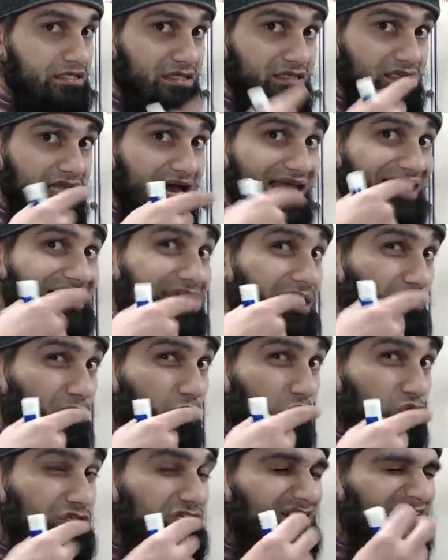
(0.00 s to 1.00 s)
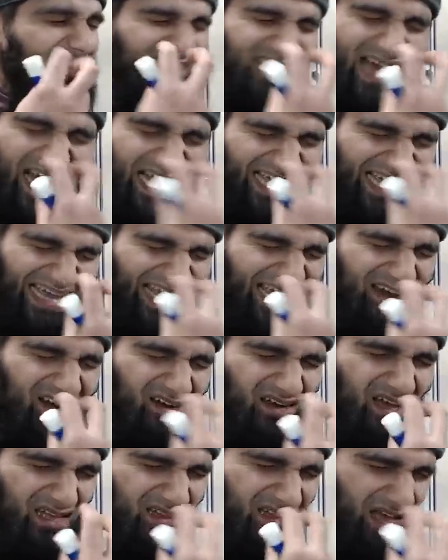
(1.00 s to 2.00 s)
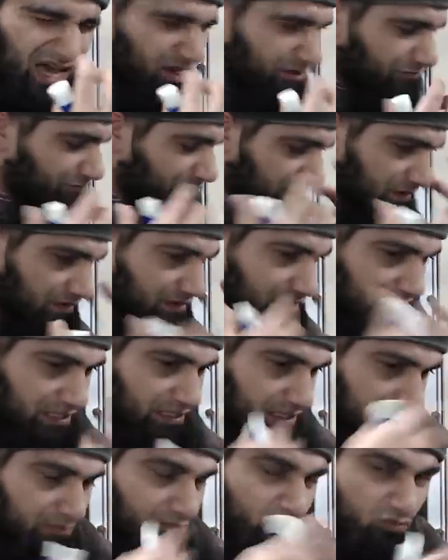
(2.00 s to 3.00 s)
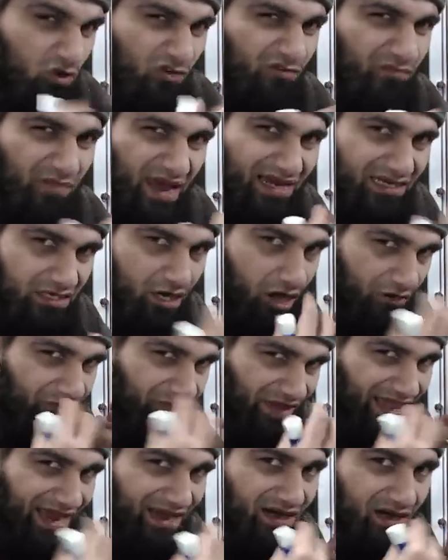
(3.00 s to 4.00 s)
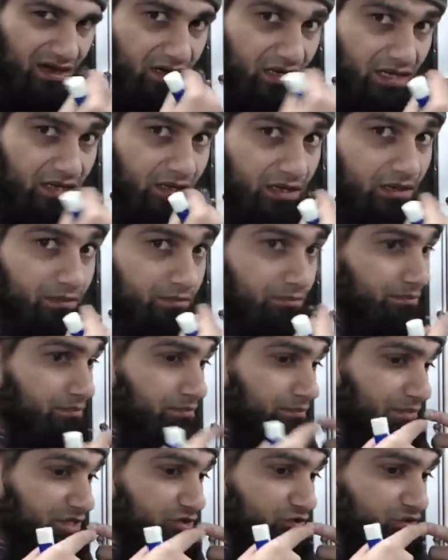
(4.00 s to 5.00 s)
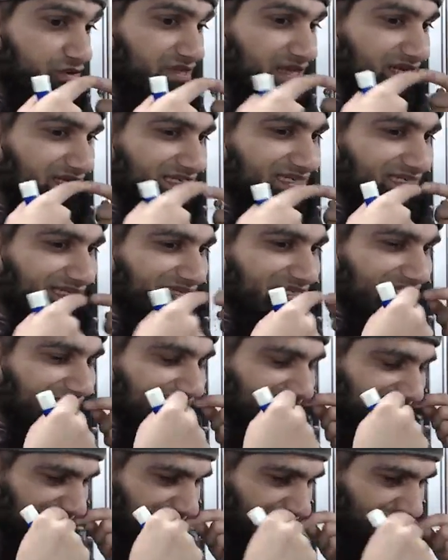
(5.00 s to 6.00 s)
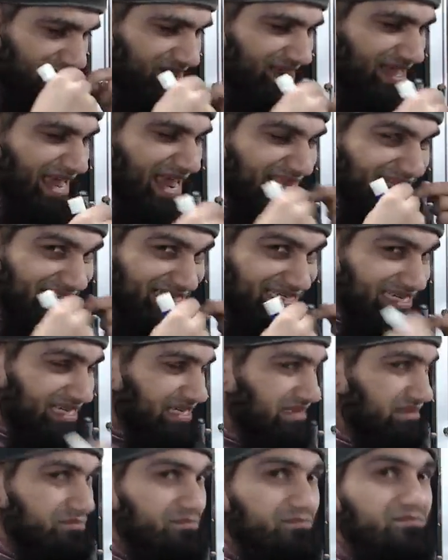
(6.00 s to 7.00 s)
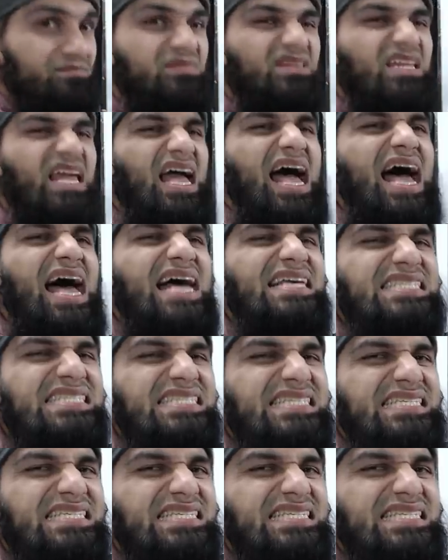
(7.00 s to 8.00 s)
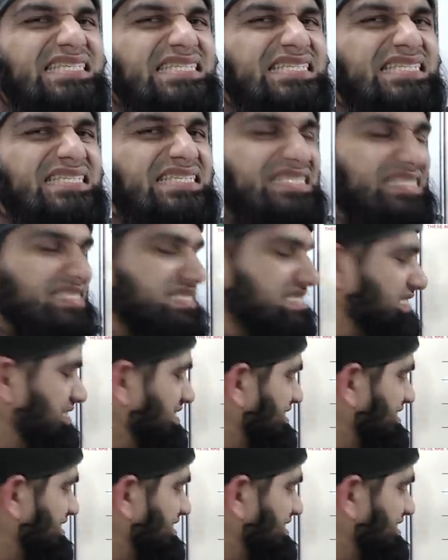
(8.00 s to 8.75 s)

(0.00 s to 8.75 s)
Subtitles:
There's a lot of commotion, a lot of air, a lot of movement of air between the tongue and the teeth. Az.